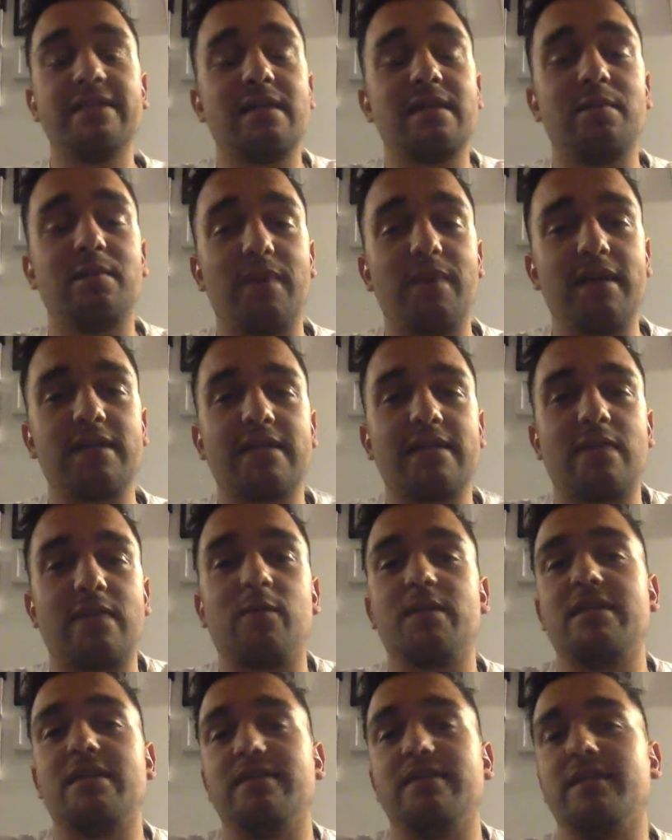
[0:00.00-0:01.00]
some bugs that we
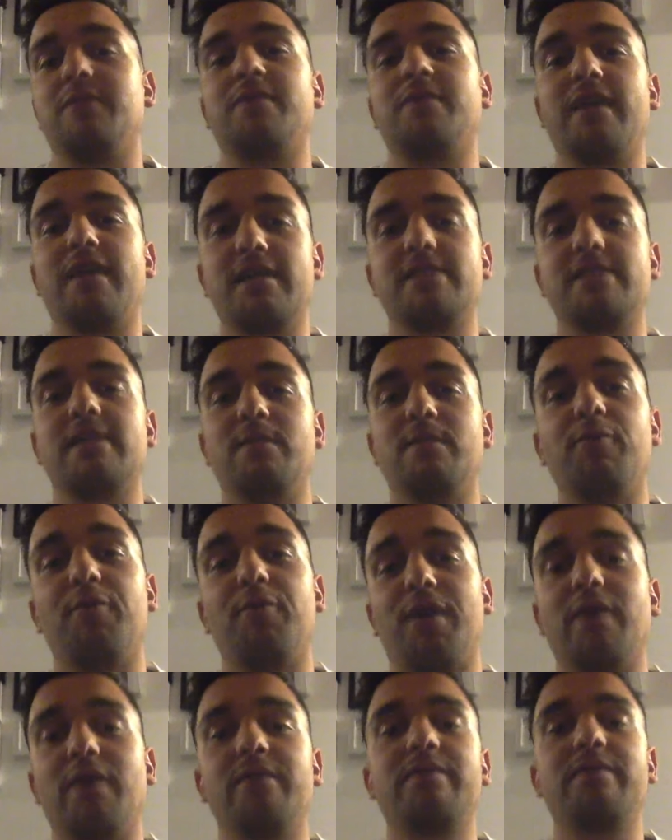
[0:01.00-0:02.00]
still need to test and prune
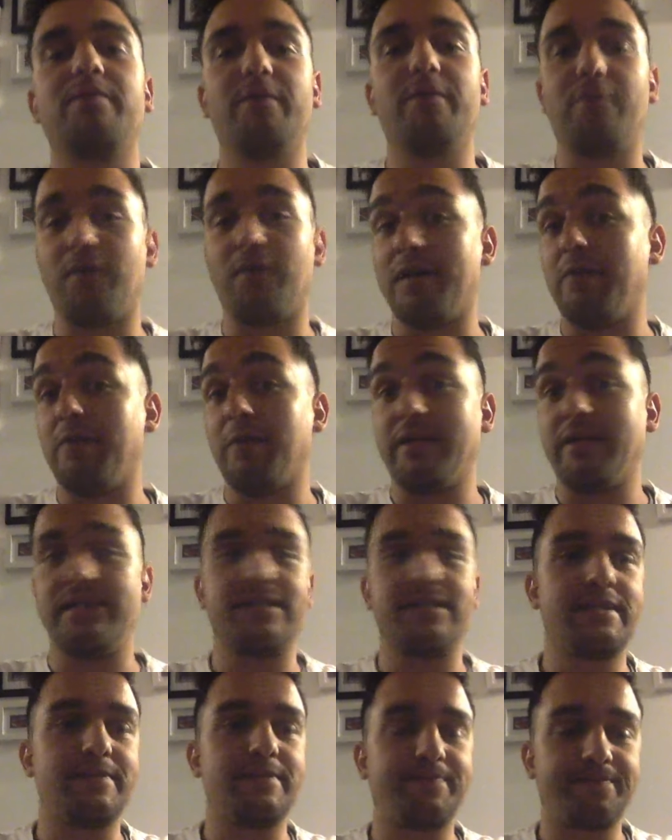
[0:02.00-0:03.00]
out before the
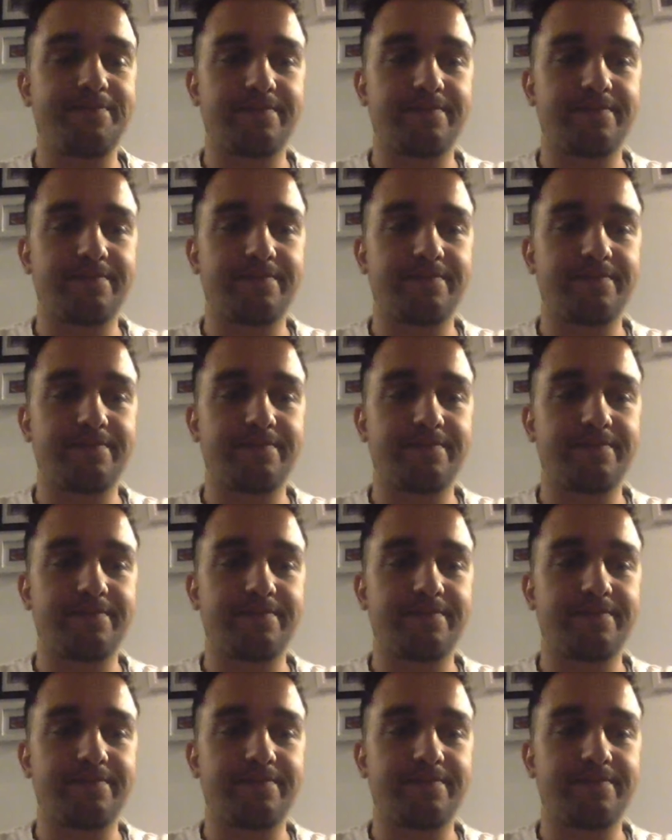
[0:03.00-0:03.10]
release.